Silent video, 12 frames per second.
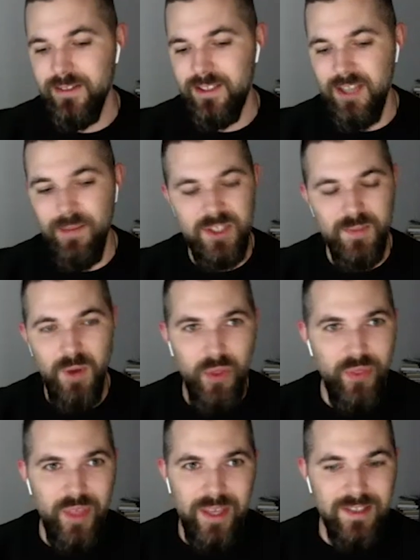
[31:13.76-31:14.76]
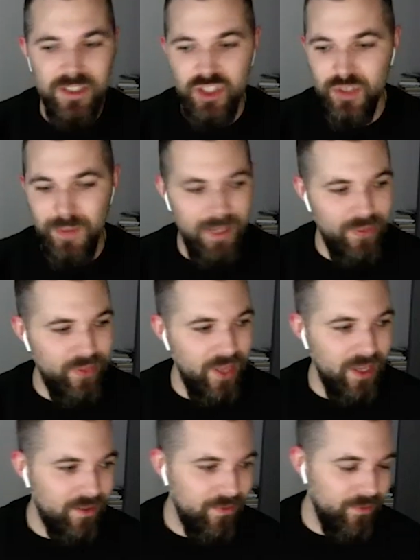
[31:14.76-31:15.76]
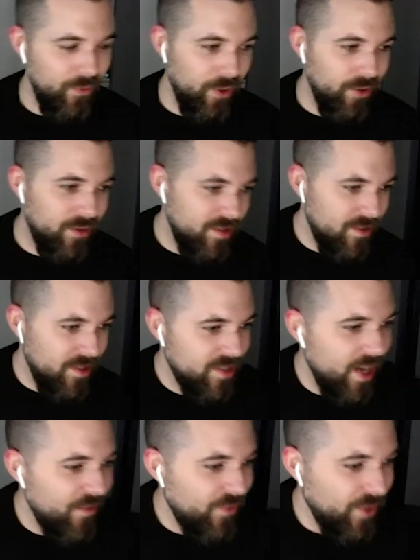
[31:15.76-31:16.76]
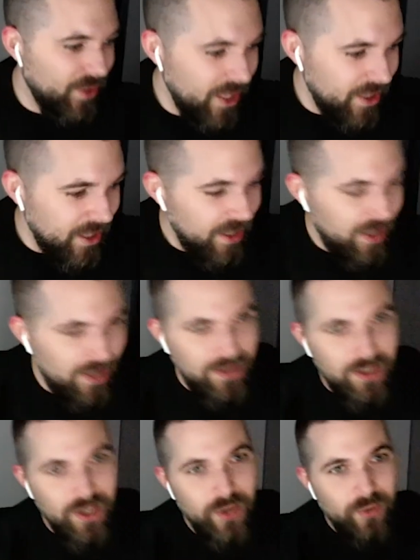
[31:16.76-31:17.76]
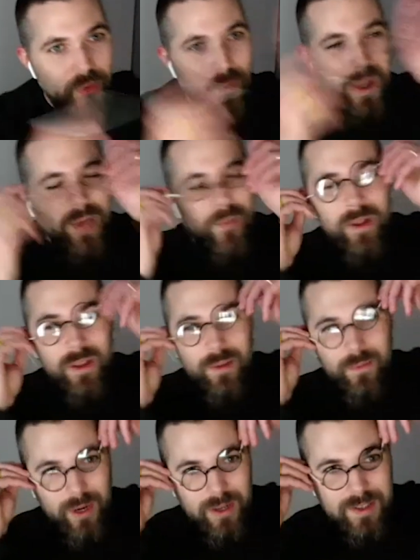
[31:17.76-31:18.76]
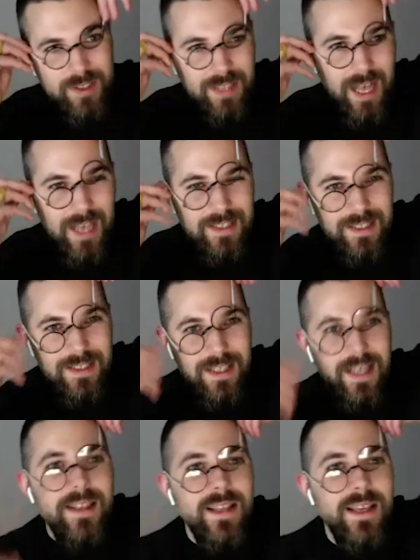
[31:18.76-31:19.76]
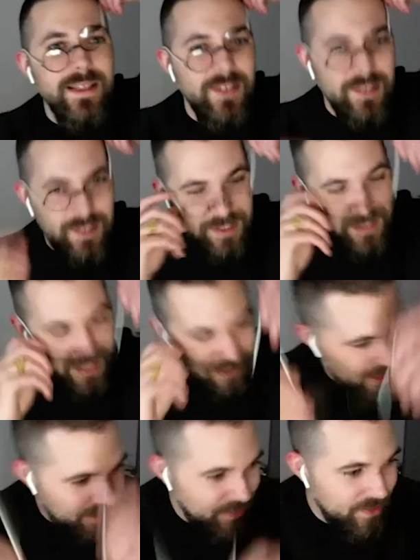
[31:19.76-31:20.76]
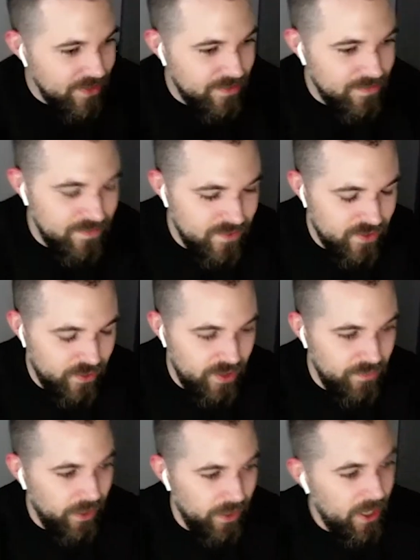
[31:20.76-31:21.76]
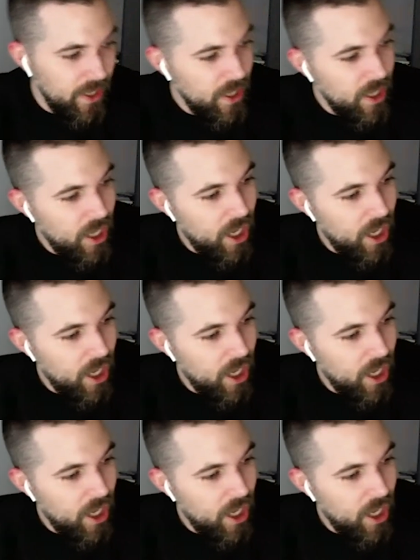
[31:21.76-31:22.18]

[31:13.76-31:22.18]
and some small things that you might think were discovered, like, you know, the way Willem wears his glasses like this is like in the screenplay.